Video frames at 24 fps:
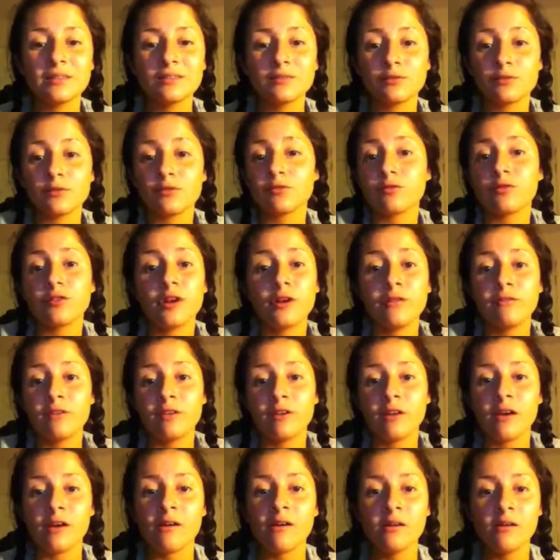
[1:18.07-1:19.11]
for forever
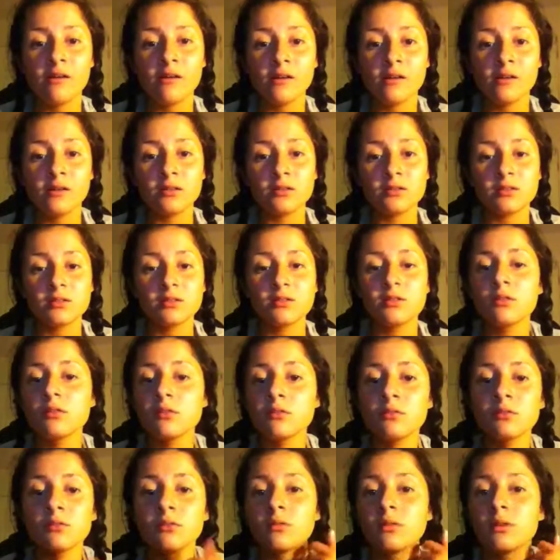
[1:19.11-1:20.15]
now
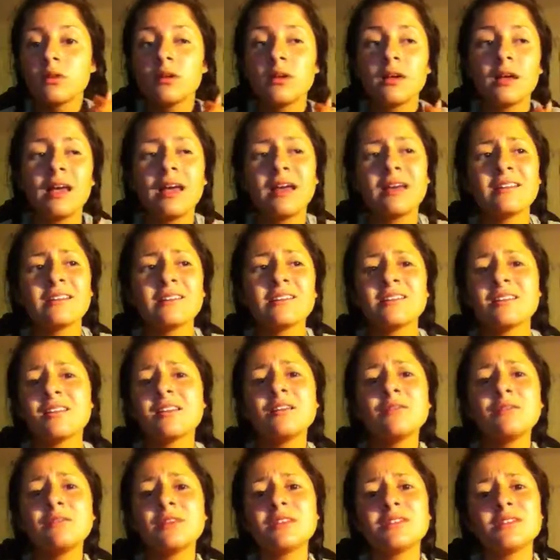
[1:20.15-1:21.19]
so I can
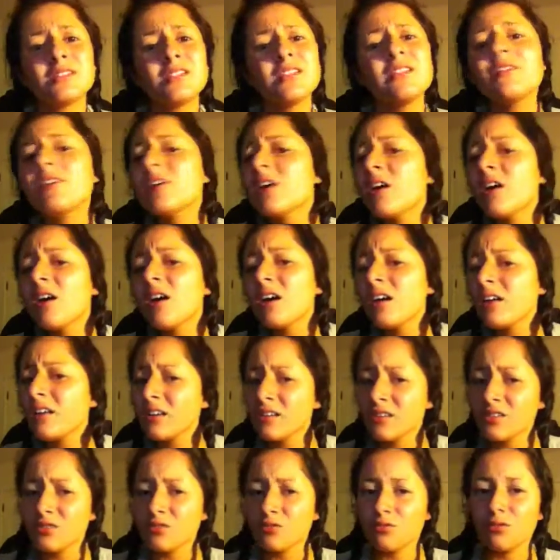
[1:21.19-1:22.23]
study with the TV on I
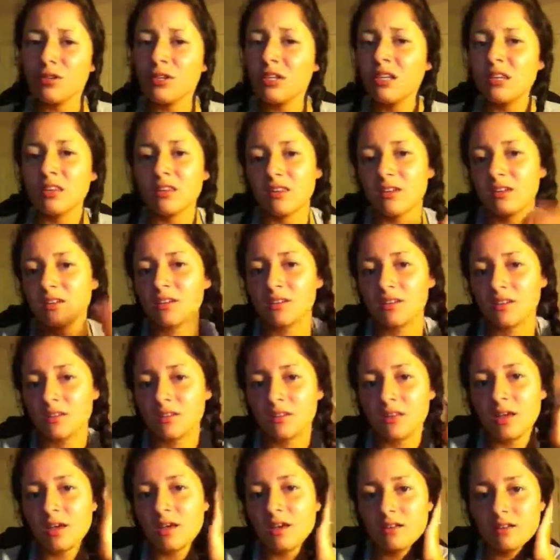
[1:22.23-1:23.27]
can do anything like
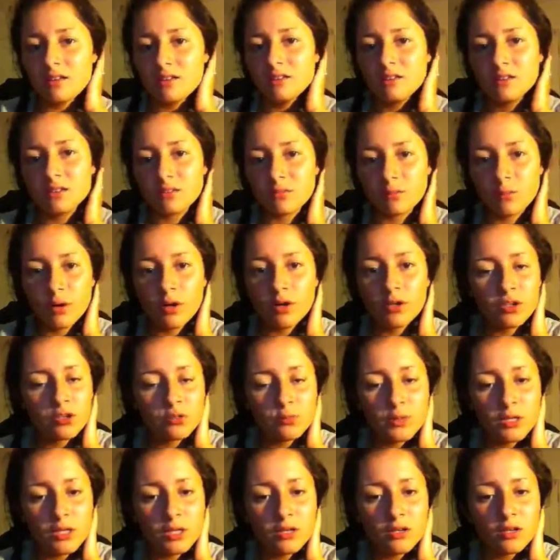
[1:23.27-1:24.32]
that it doesn't bother
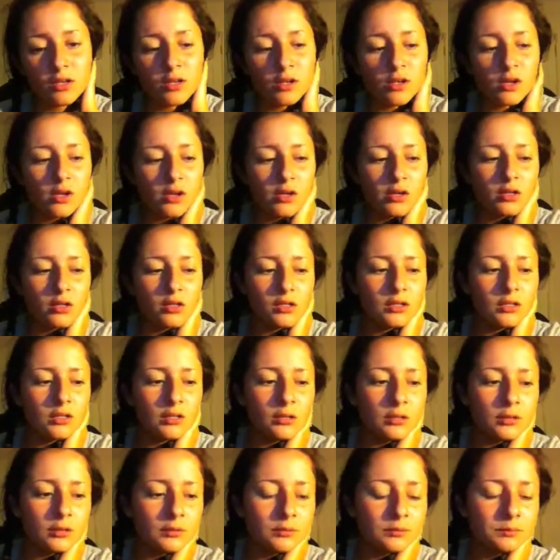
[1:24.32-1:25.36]
me
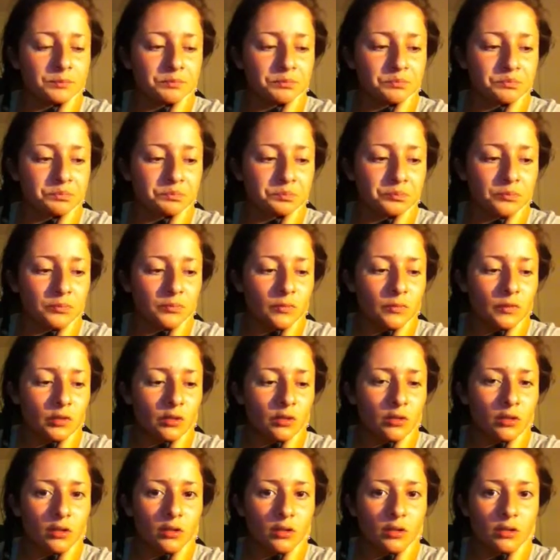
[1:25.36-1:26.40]
um
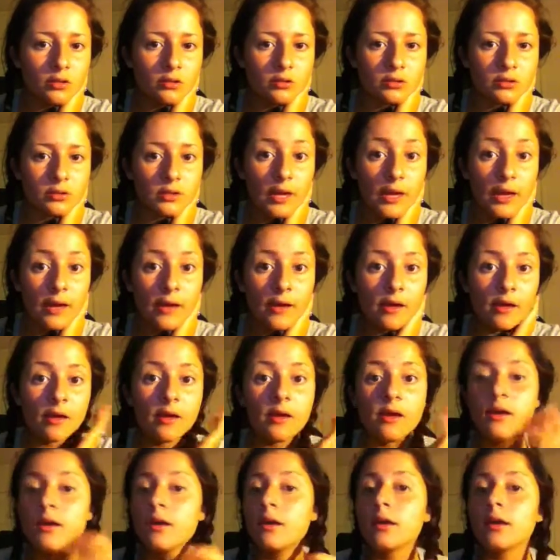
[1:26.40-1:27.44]
so yeah
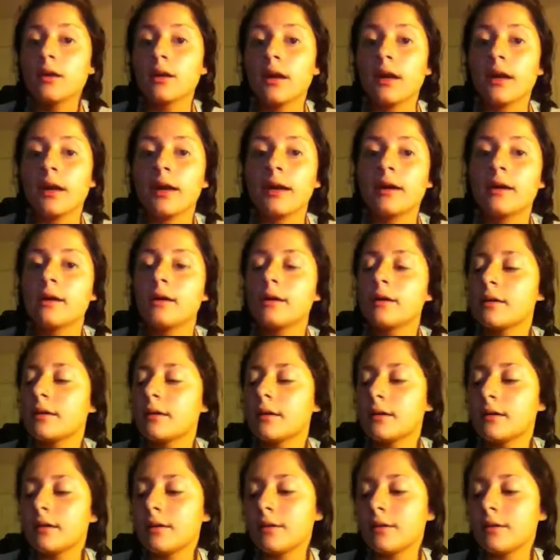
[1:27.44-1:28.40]
um